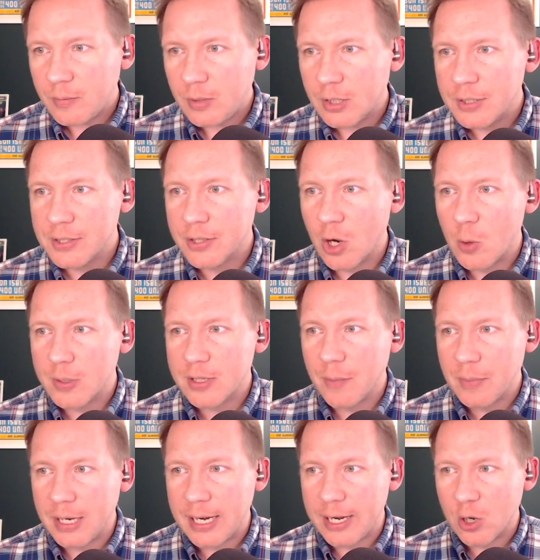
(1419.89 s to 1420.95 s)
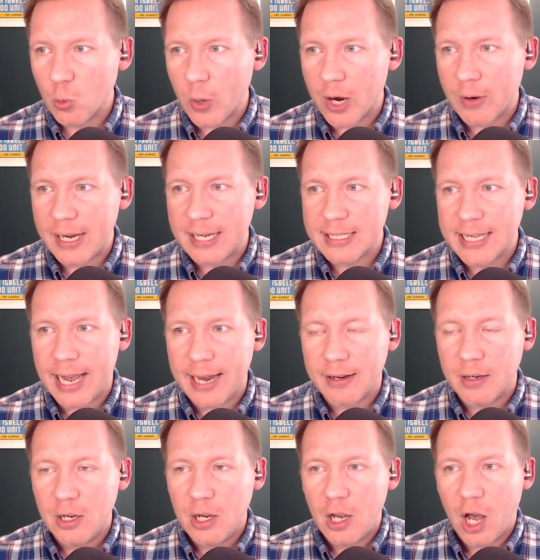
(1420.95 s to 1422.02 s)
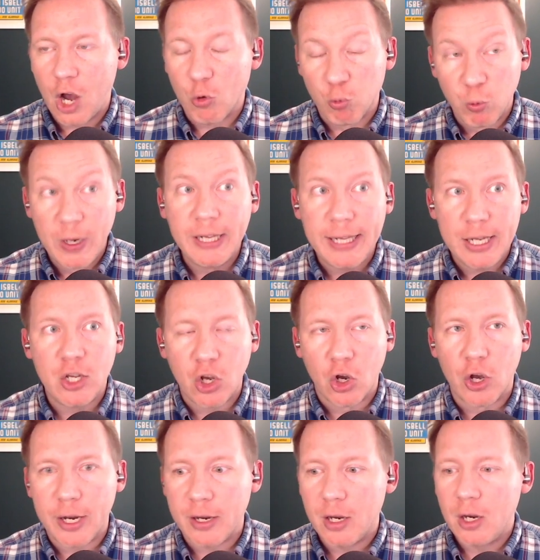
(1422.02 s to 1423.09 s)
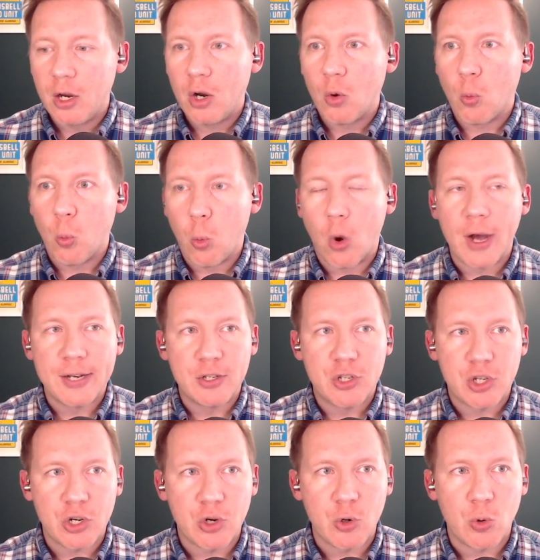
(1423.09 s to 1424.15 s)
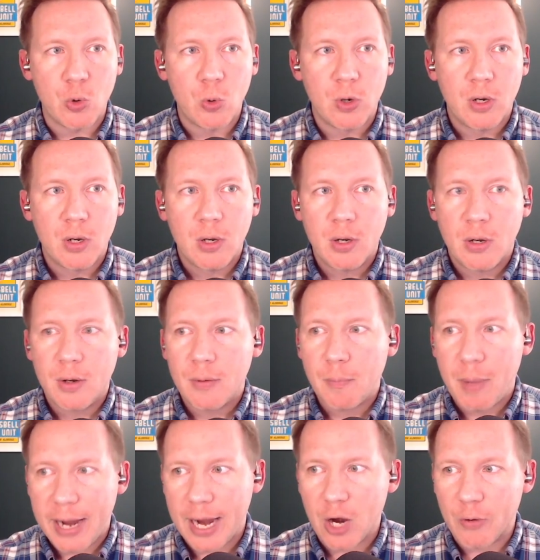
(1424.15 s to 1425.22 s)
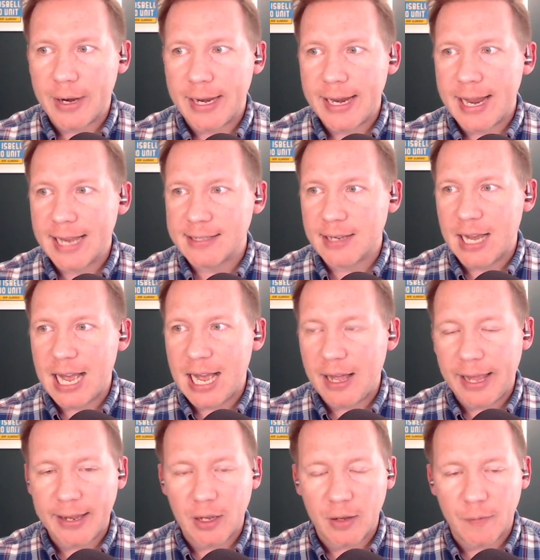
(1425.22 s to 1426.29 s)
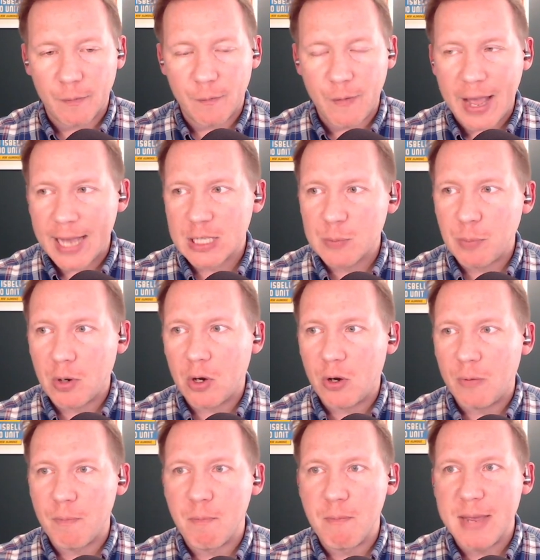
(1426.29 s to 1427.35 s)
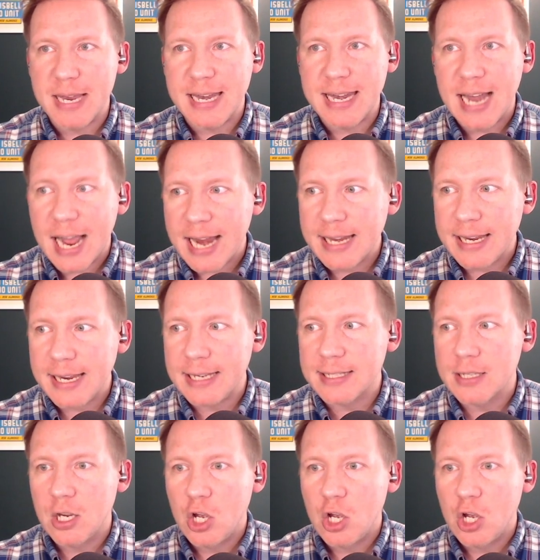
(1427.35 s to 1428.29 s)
So something here where he's got a really good 1-2 pairing. He has a fastball, mid-90s,